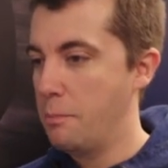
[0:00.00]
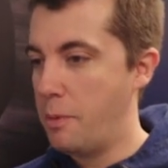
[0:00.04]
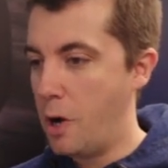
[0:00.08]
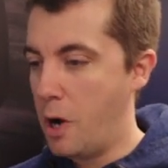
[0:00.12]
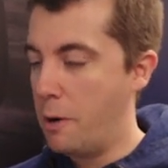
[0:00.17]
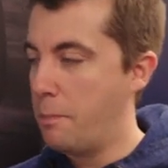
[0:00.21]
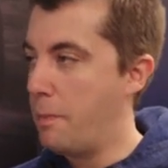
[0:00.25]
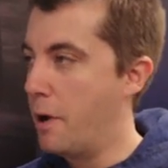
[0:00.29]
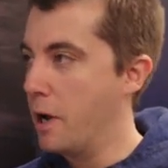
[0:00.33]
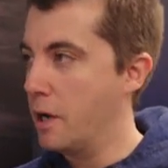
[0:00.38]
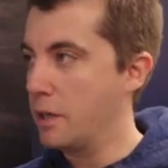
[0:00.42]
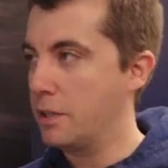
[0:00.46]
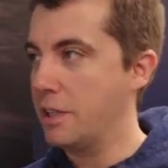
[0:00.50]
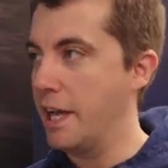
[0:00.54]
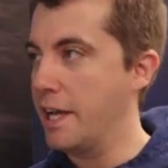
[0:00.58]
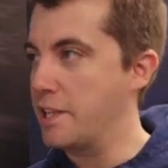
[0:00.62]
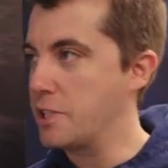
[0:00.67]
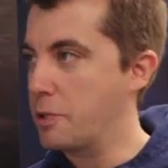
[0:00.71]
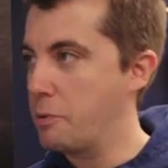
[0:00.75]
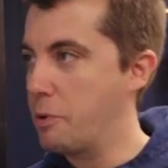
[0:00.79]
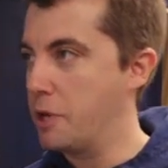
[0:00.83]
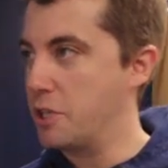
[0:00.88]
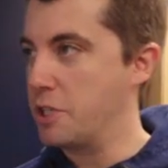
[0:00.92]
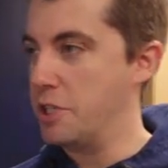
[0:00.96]
Ballpark,
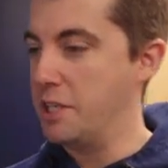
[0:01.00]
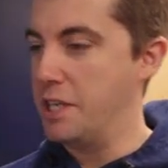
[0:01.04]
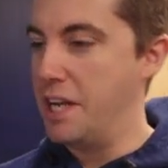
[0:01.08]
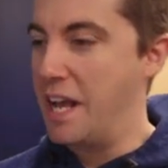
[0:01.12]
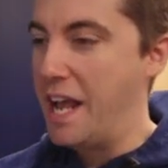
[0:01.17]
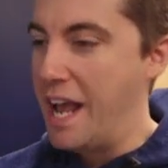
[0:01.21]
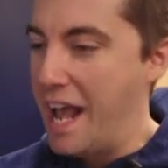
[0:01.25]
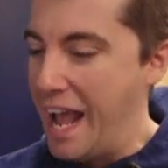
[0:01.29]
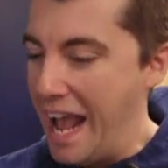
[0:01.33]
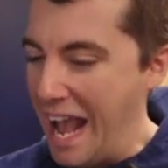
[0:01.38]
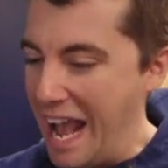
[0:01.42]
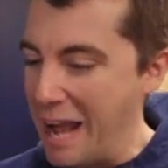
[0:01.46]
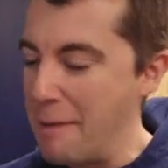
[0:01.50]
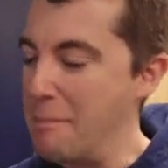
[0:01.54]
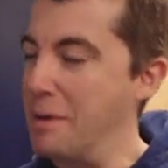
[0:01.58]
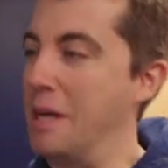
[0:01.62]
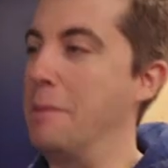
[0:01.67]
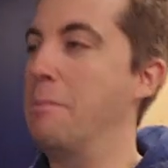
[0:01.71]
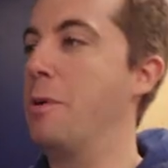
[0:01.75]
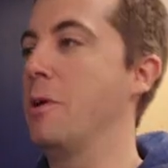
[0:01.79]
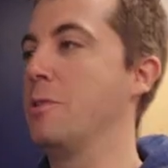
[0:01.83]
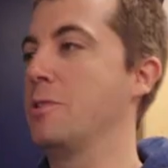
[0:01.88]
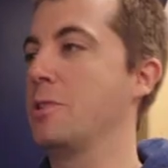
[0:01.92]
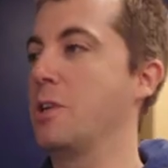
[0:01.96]
last question. How
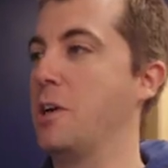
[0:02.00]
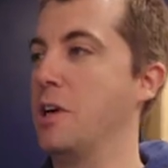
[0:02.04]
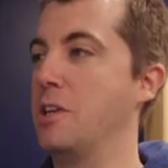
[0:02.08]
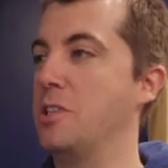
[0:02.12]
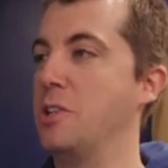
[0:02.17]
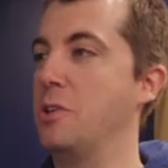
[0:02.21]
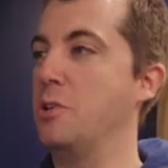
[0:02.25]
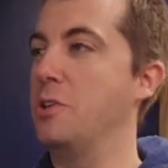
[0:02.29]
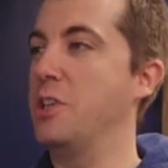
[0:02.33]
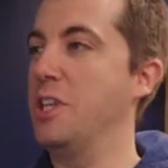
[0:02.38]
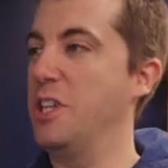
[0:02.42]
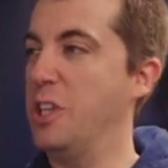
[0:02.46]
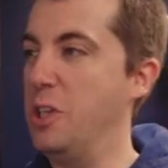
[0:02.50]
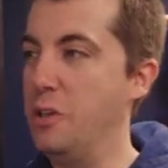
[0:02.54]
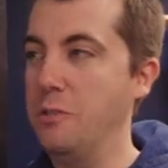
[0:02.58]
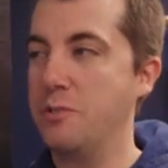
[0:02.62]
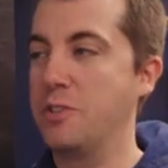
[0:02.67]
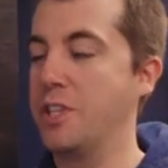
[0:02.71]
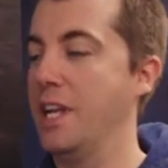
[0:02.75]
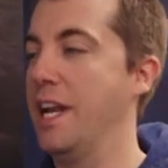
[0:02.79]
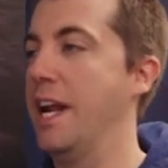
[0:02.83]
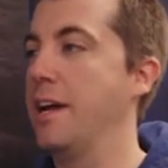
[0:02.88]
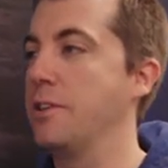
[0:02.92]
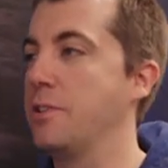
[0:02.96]
many postcards do you think
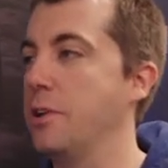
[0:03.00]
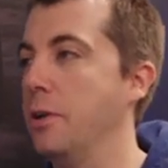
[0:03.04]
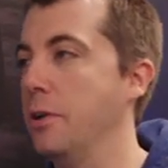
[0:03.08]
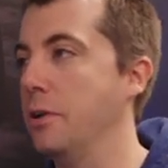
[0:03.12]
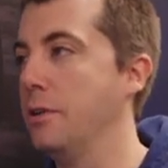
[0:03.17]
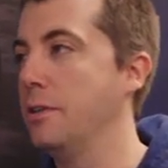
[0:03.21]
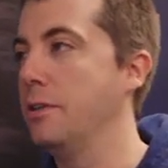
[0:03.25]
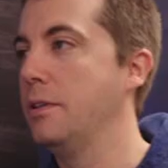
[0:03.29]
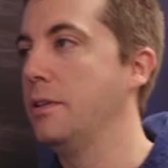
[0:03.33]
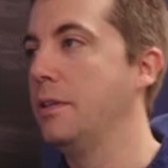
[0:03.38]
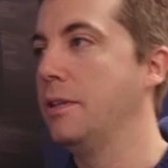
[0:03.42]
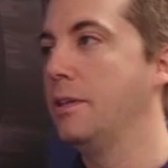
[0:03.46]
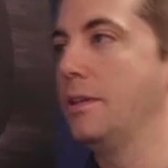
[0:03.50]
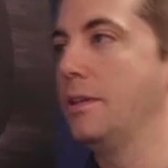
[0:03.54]
you've sent out total?